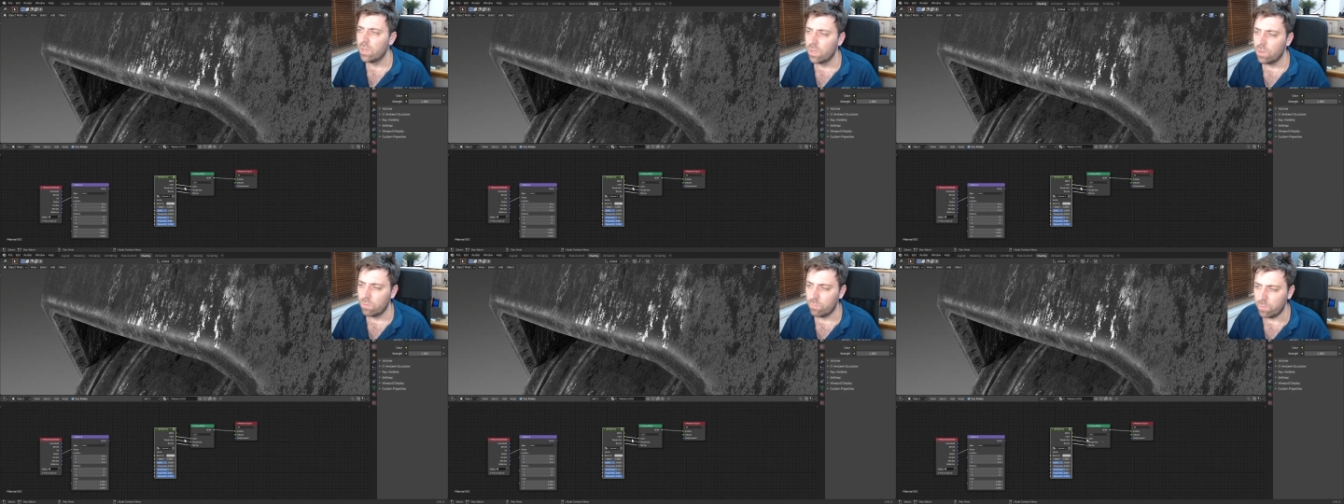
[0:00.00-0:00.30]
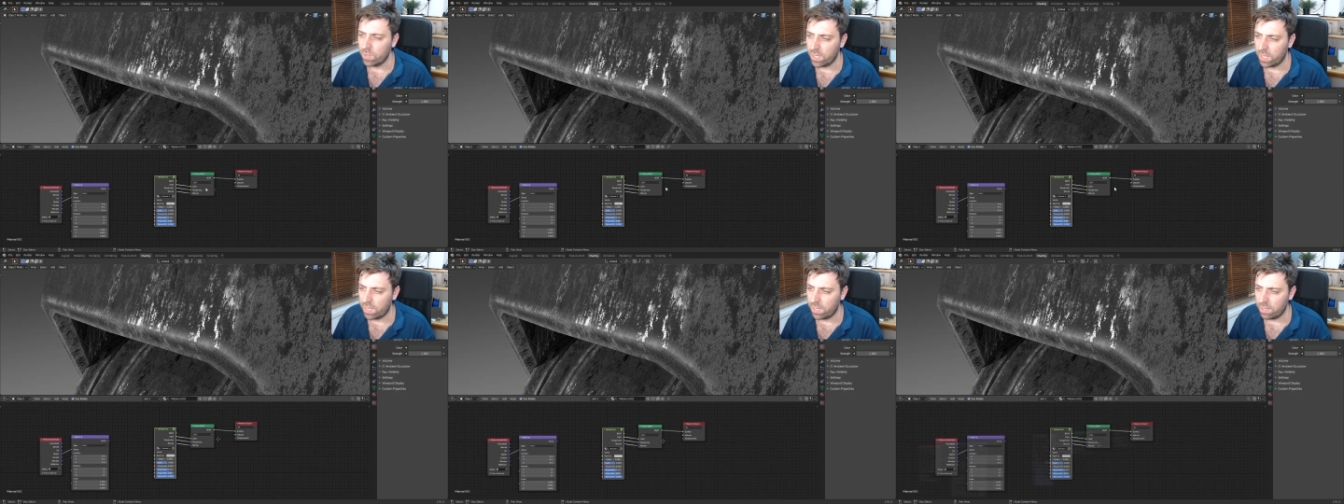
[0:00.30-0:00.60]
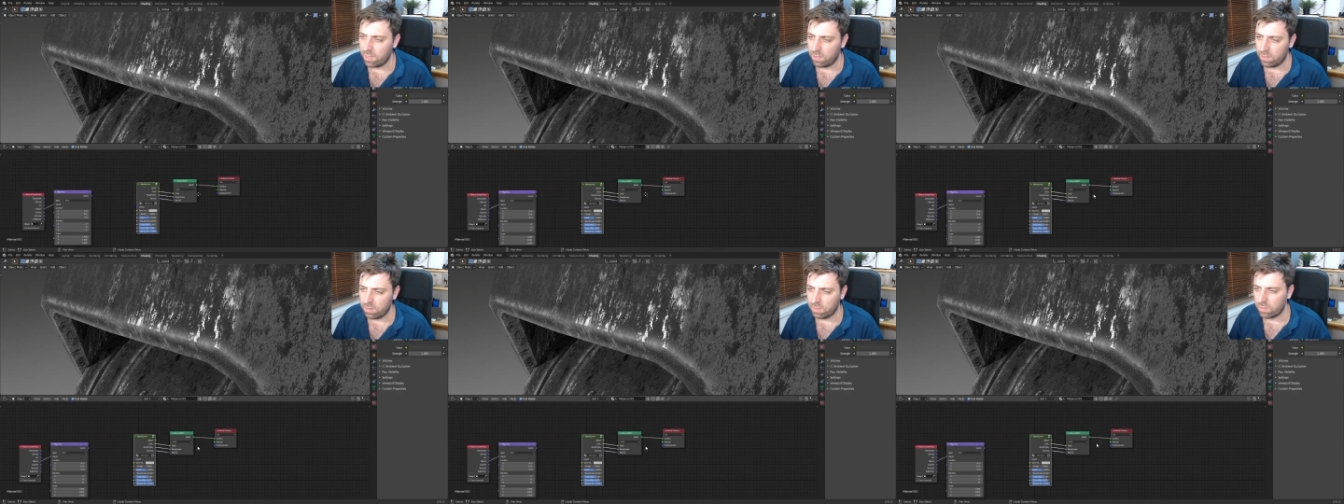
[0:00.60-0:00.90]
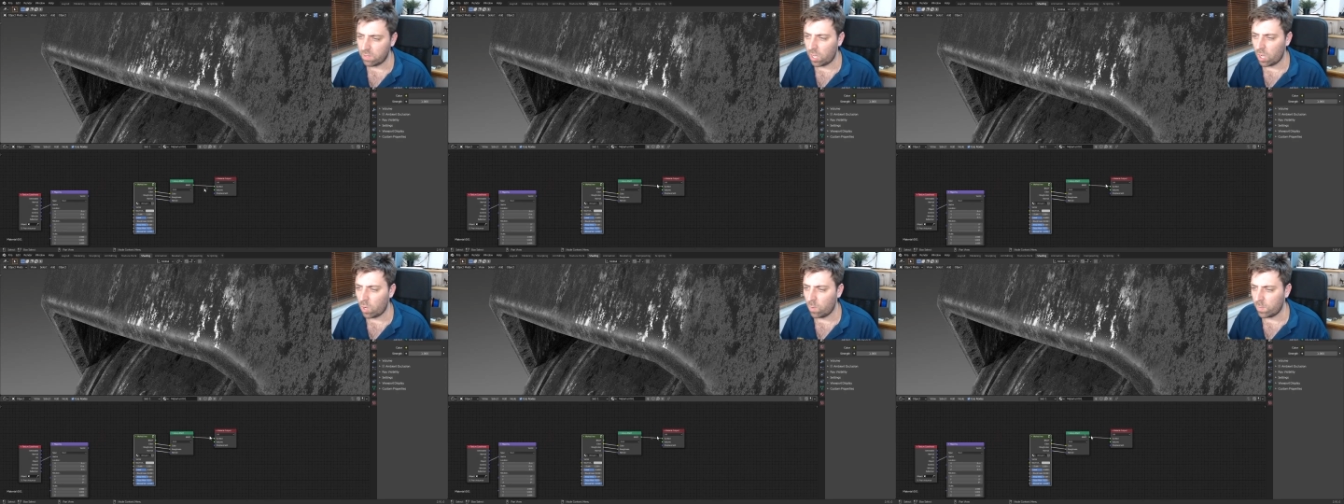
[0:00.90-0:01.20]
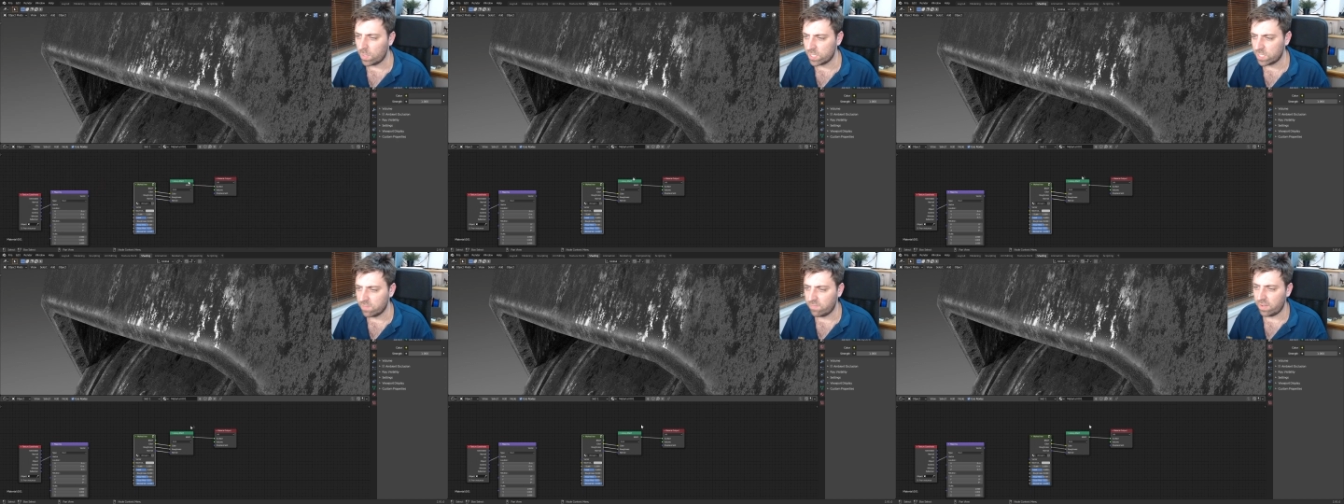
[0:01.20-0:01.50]
with a whole
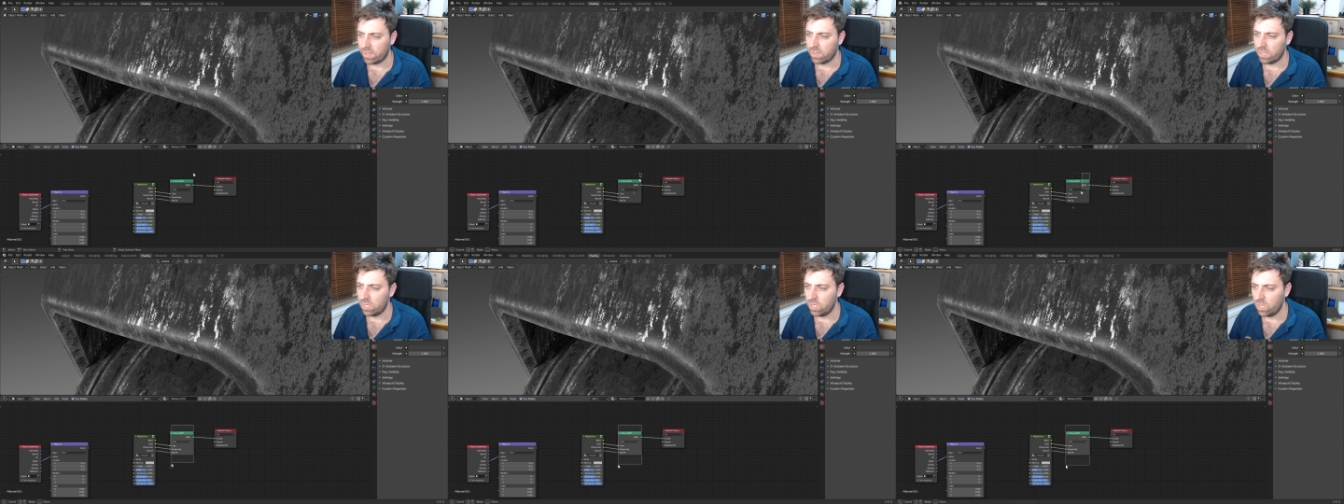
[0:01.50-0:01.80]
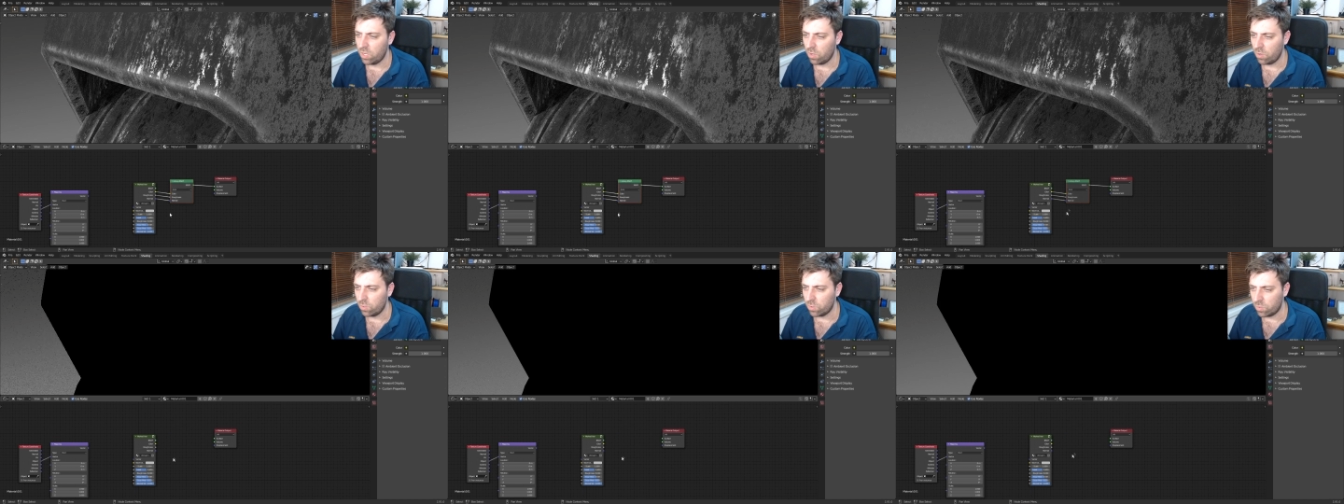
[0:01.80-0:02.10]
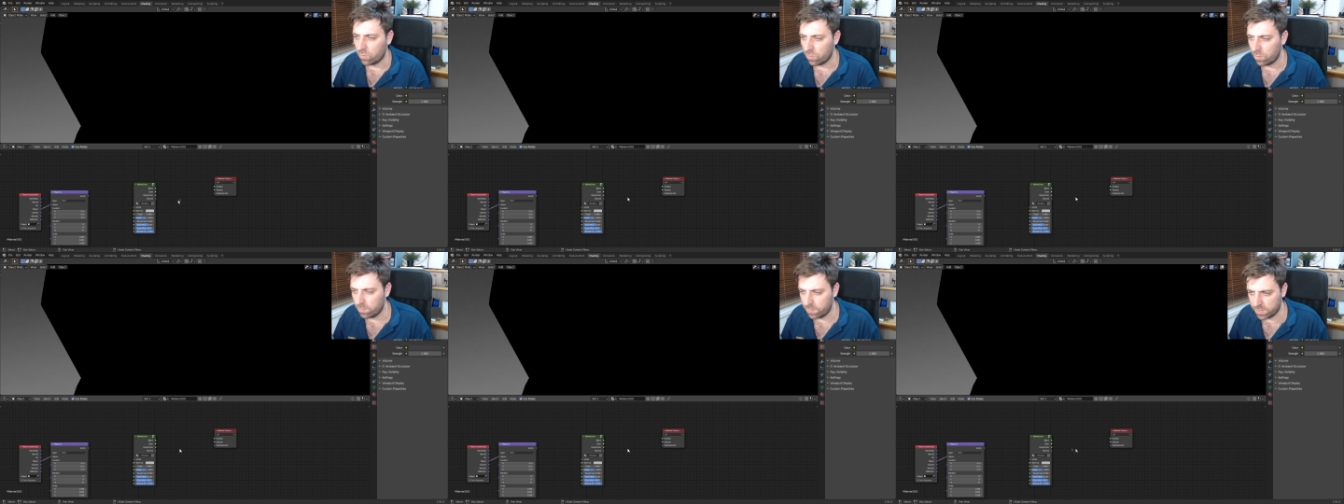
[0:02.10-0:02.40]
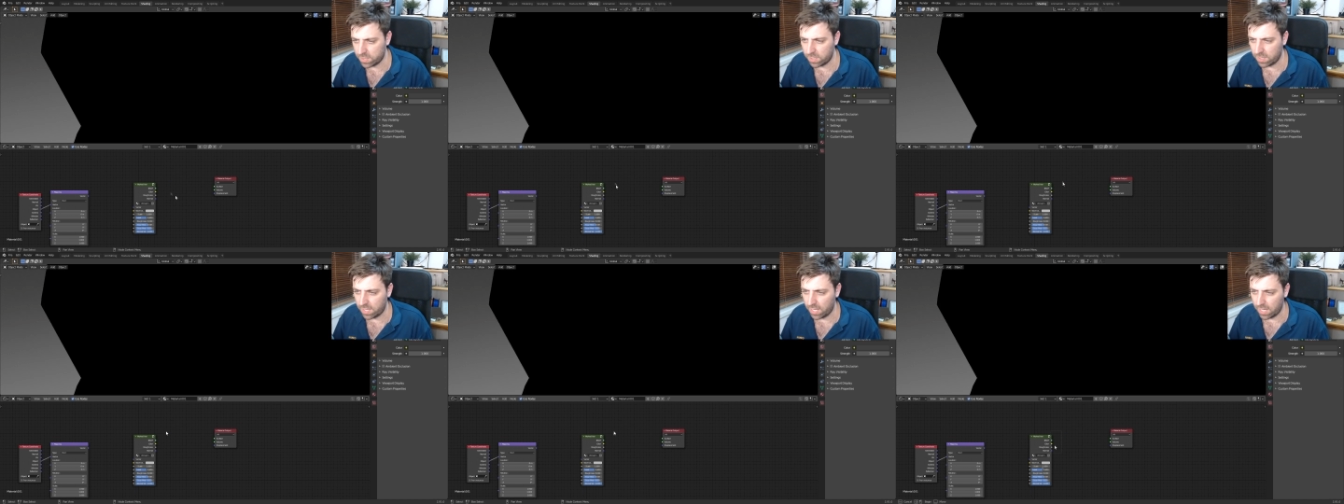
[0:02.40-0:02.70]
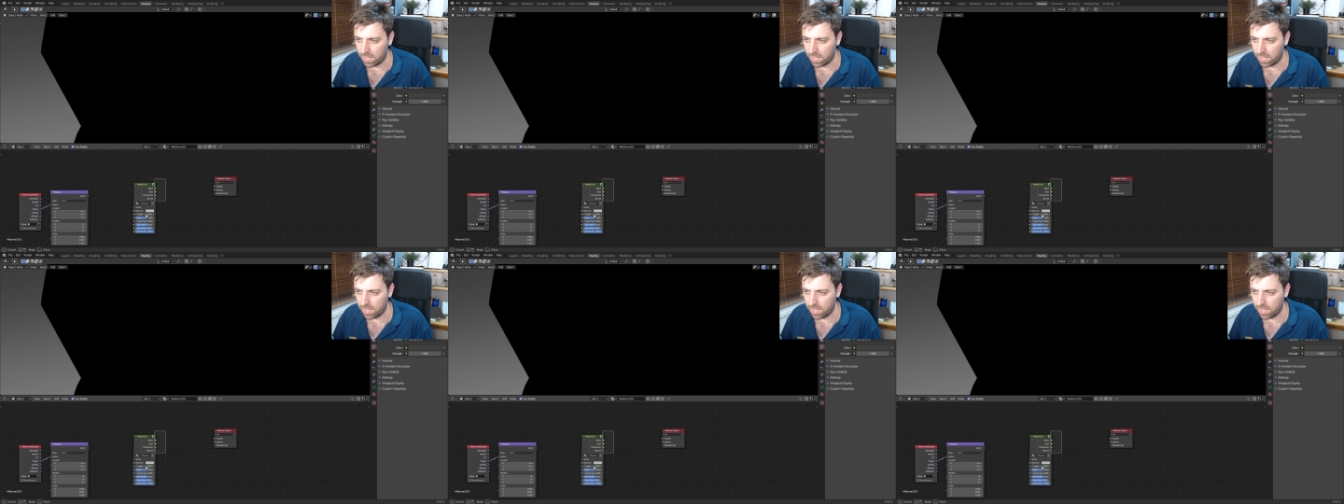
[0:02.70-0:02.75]
bunch of other node groups in there.